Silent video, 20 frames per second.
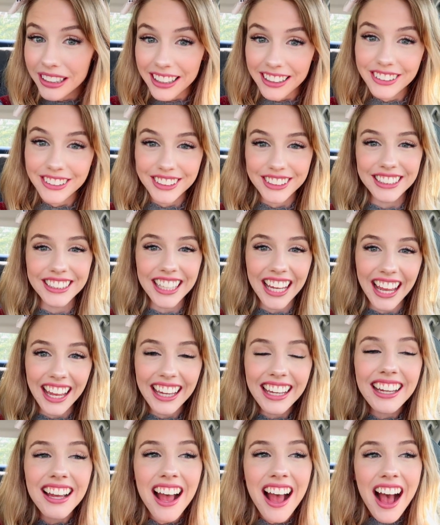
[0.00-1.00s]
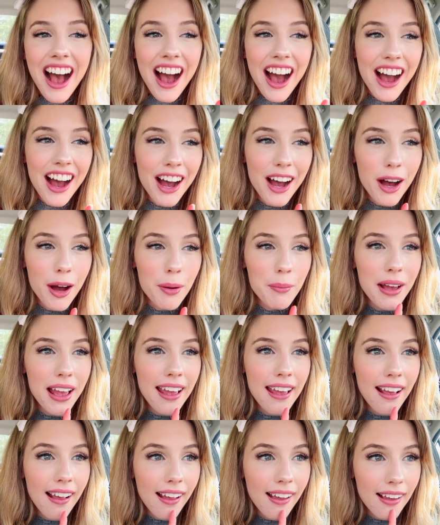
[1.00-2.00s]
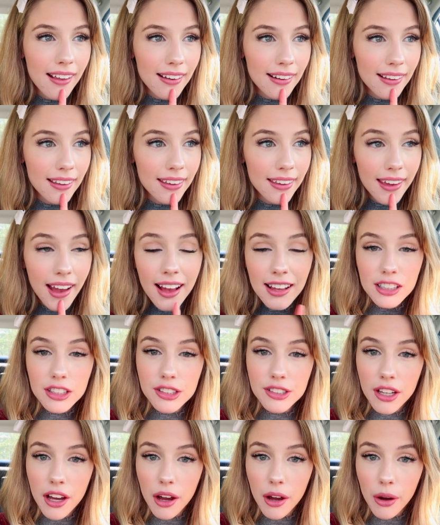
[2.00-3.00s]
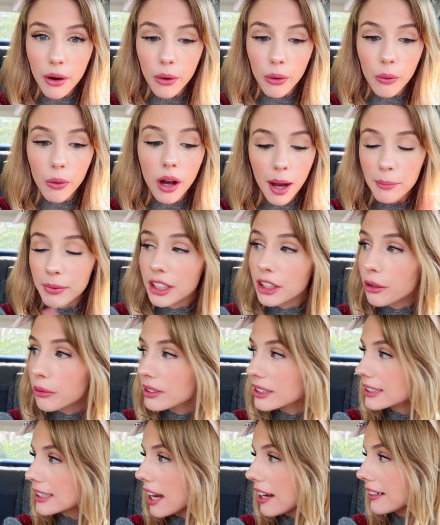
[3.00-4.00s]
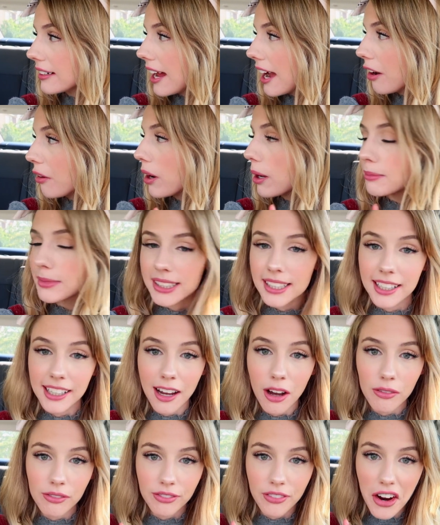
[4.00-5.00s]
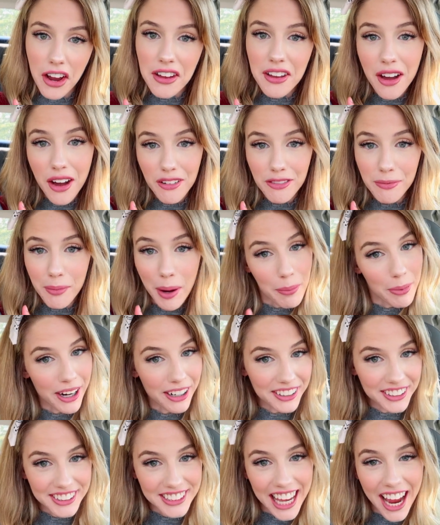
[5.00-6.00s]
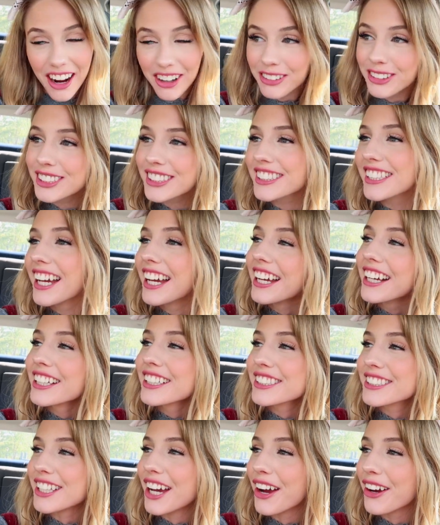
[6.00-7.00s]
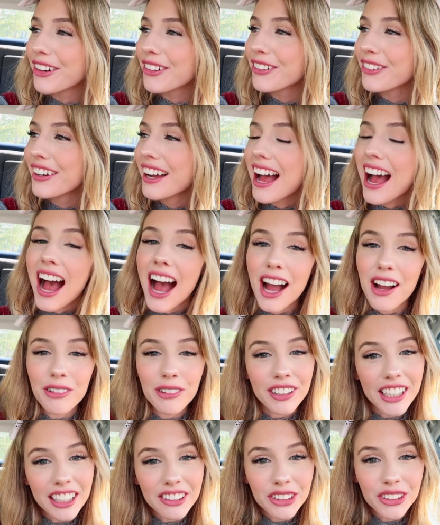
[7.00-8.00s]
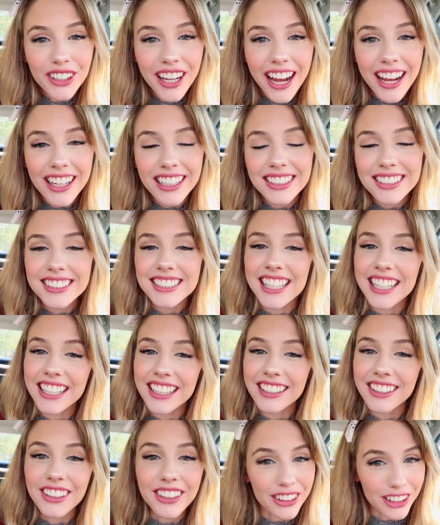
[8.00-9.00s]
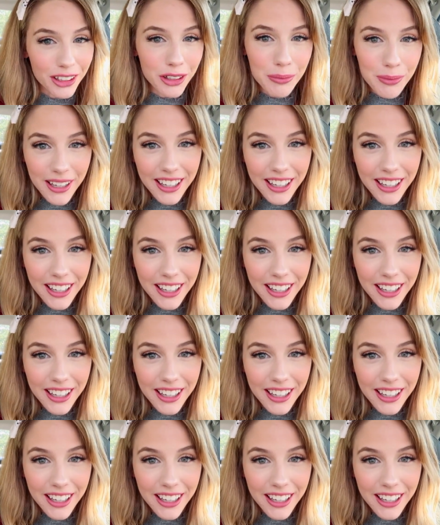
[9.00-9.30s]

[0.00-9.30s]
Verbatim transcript: later today. Um, and yeah, so I'm gonna go inside now. I'm sitting out front of my parents' house. So I will catch you guys in a little